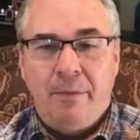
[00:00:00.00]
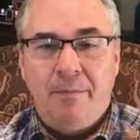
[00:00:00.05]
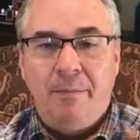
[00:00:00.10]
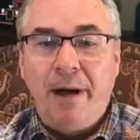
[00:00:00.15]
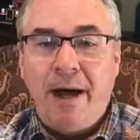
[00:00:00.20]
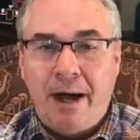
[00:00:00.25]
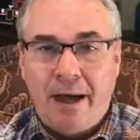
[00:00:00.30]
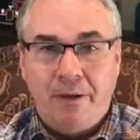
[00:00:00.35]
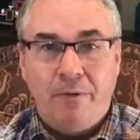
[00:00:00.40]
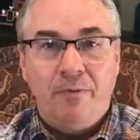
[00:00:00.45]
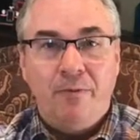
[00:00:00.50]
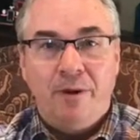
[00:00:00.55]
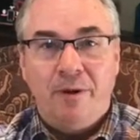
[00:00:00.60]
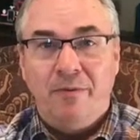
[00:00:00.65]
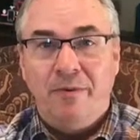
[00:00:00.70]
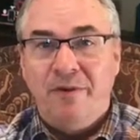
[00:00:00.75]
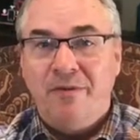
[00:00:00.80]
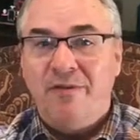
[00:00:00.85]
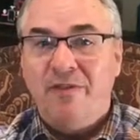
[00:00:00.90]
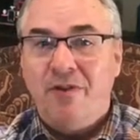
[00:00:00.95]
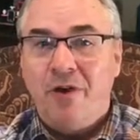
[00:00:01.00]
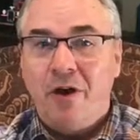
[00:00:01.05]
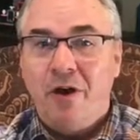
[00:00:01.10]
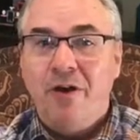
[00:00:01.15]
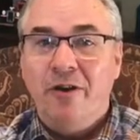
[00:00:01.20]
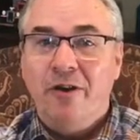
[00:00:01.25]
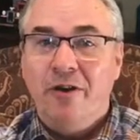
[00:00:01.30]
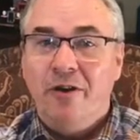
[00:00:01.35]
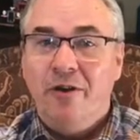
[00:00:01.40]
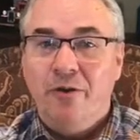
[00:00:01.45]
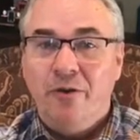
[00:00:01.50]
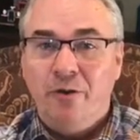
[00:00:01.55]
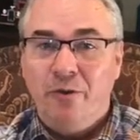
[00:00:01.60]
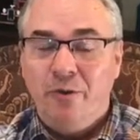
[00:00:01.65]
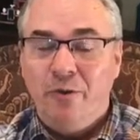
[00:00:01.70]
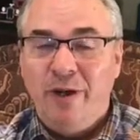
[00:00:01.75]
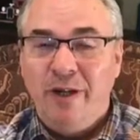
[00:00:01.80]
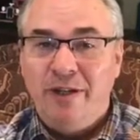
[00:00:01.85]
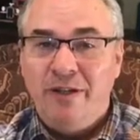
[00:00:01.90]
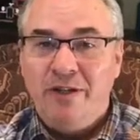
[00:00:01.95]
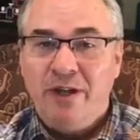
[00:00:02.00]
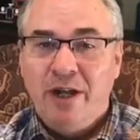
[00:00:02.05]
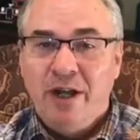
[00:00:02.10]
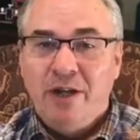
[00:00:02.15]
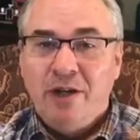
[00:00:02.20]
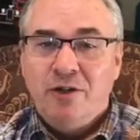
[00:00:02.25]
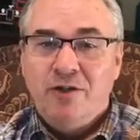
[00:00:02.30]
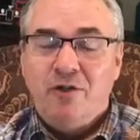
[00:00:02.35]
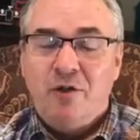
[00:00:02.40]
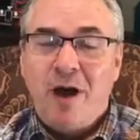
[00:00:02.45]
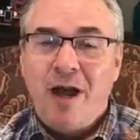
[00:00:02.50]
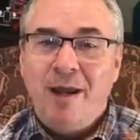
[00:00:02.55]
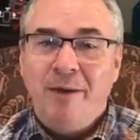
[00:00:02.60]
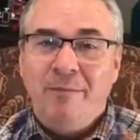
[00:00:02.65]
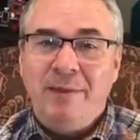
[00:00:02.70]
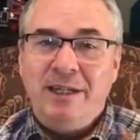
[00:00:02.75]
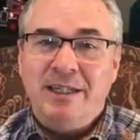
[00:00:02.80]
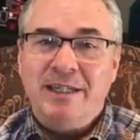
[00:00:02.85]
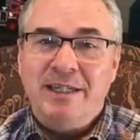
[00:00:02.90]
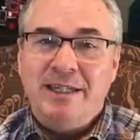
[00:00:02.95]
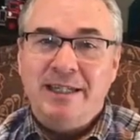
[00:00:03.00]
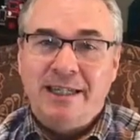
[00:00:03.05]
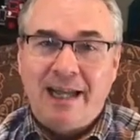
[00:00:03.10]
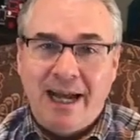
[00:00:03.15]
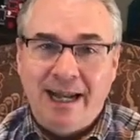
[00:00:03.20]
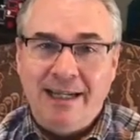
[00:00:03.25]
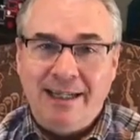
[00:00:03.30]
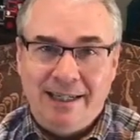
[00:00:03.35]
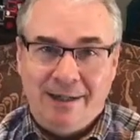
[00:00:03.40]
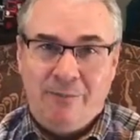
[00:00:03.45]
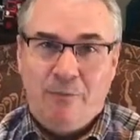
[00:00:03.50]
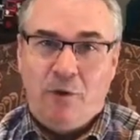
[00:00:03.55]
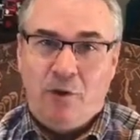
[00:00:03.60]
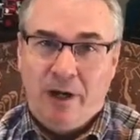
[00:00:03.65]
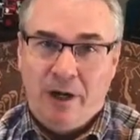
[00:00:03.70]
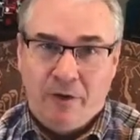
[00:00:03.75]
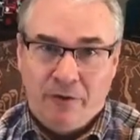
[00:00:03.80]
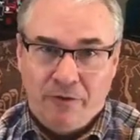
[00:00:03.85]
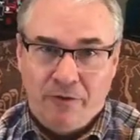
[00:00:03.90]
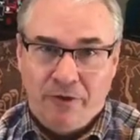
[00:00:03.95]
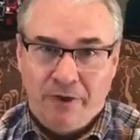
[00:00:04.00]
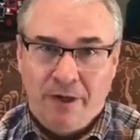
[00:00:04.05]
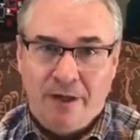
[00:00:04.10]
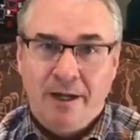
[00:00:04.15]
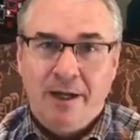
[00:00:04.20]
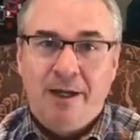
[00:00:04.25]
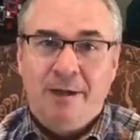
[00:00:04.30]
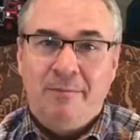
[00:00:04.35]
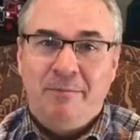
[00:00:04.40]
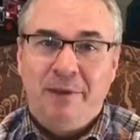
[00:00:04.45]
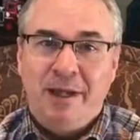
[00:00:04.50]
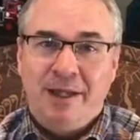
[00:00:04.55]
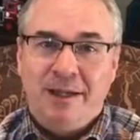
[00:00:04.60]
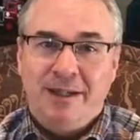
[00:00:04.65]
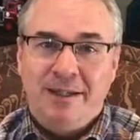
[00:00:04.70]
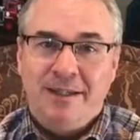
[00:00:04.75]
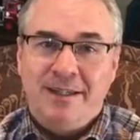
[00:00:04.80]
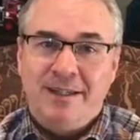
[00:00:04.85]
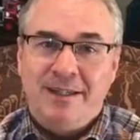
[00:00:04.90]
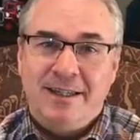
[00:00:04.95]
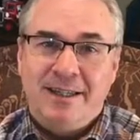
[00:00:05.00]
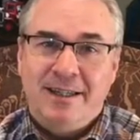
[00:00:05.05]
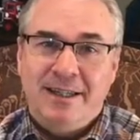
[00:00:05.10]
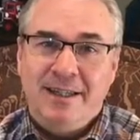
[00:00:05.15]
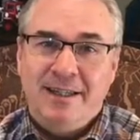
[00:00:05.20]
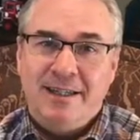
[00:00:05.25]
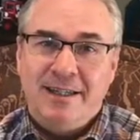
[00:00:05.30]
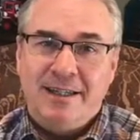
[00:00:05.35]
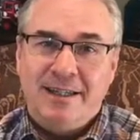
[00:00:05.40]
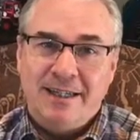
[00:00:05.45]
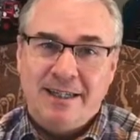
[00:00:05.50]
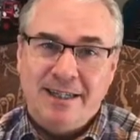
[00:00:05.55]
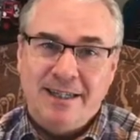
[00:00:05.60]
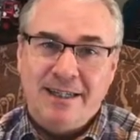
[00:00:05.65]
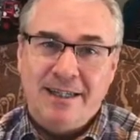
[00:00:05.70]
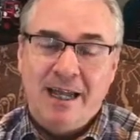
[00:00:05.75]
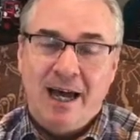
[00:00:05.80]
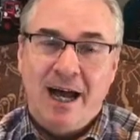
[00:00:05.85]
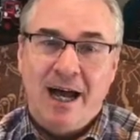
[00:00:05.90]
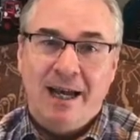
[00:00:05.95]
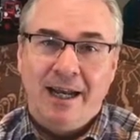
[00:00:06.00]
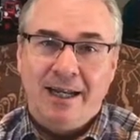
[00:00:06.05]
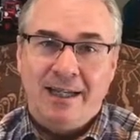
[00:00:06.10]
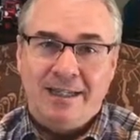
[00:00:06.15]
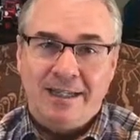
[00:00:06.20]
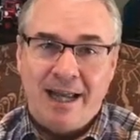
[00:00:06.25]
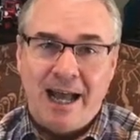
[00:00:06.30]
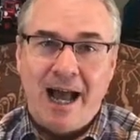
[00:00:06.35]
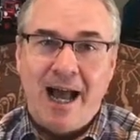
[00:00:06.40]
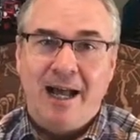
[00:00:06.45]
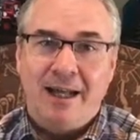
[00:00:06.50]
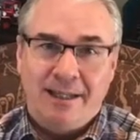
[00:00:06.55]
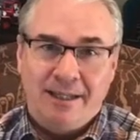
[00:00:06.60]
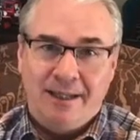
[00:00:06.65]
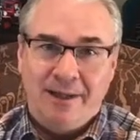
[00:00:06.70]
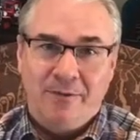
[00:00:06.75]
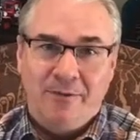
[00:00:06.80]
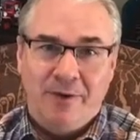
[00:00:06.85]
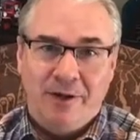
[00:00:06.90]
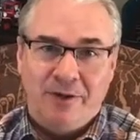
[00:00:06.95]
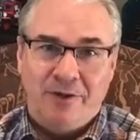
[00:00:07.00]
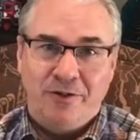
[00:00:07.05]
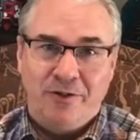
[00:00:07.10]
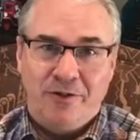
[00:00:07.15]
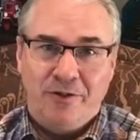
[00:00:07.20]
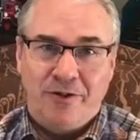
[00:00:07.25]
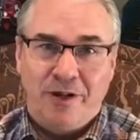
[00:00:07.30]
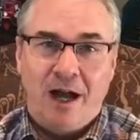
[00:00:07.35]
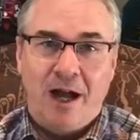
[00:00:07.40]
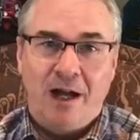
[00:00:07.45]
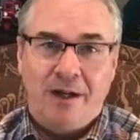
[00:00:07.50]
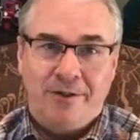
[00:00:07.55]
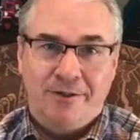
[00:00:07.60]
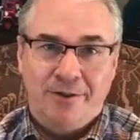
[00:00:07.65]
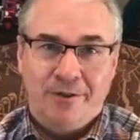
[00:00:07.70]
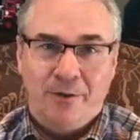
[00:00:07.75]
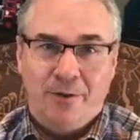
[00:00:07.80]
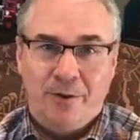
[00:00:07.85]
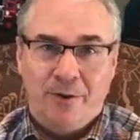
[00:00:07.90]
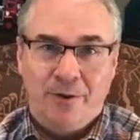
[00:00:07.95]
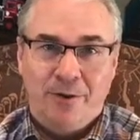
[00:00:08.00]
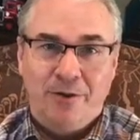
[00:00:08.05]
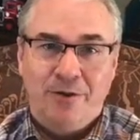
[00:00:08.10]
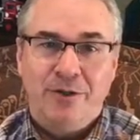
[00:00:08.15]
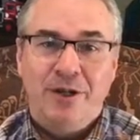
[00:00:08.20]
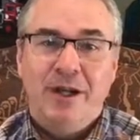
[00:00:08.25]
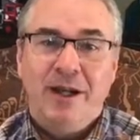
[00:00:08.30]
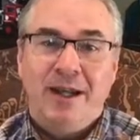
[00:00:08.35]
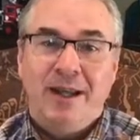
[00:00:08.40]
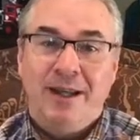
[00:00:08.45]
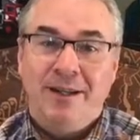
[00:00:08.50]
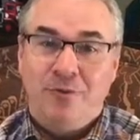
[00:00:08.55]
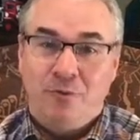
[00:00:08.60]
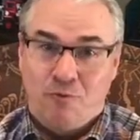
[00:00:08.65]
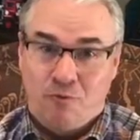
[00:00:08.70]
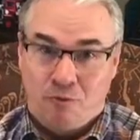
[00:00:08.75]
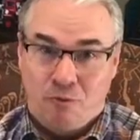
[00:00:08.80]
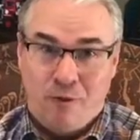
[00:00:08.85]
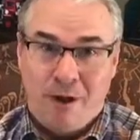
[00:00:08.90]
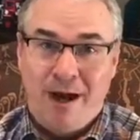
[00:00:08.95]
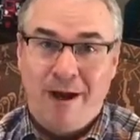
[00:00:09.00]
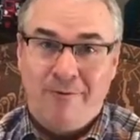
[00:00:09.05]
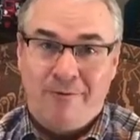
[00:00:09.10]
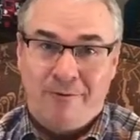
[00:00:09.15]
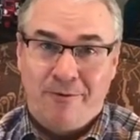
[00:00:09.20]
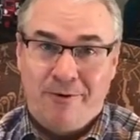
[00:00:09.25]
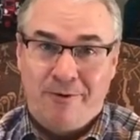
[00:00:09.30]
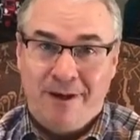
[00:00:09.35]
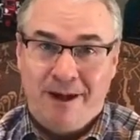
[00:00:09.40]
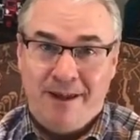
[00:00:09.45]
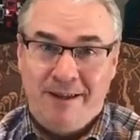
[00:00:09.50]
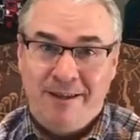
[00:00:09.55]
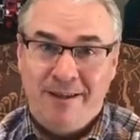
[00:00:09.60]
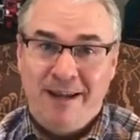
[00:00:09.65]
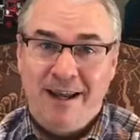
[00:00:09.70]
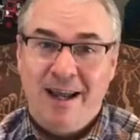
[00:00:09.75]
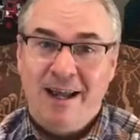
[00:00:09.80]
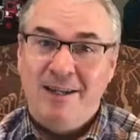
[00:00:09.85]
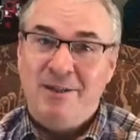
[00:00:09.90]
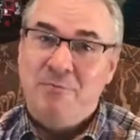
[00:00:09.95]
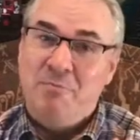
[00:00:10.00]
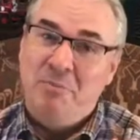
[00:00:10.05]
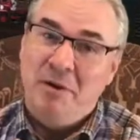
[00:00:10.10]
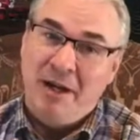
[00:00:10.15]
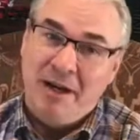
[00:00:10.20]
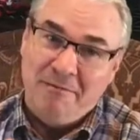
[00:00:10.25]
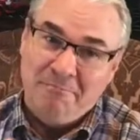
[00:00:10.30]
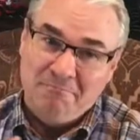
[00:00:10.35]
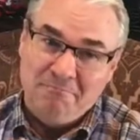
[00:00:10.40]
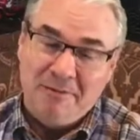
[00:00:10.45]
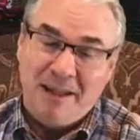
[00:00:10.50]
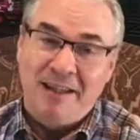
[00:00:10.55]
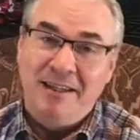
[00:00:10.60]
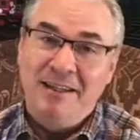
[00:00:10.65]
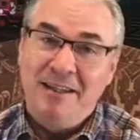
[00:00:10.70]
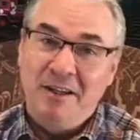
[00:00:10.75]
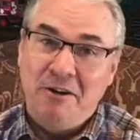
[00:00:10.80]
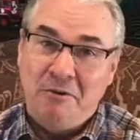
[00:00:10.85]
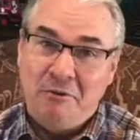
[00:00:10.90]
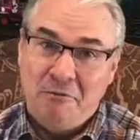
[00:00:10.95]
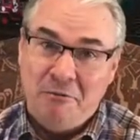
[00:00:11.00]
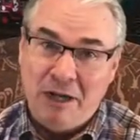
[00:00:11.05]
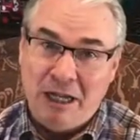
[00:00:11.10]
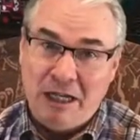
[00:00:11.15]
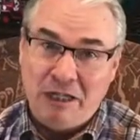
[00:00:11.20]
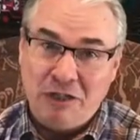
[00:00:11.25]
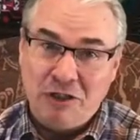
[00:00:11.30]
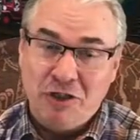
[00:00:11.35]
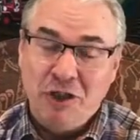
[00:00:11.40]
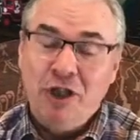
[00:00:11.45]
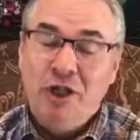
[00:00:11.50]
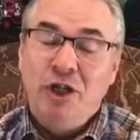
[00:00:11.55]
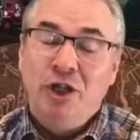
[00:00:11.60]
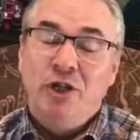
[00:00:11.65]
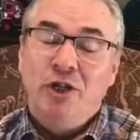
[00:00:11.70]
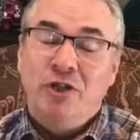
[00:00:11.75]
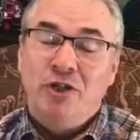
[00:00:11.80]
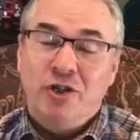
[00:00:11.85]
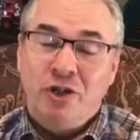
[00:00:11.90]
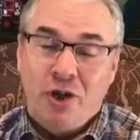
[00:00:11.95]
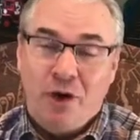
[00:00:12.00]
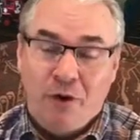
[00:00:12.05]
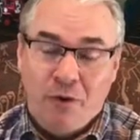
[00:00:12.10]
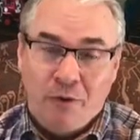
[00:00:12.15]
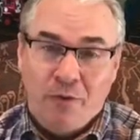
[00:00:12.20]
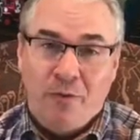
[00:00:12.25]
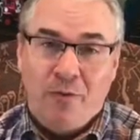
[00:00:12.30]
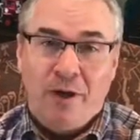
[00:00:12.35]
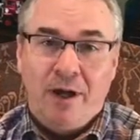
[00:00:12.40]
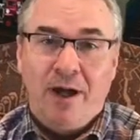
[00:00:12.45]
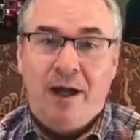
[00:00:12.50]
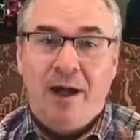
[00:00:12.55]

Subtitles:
but what we've started to do is try to be slightly more healthy, because this is not exactly what your doctor orders. It's great for holidays, but a little rich. So,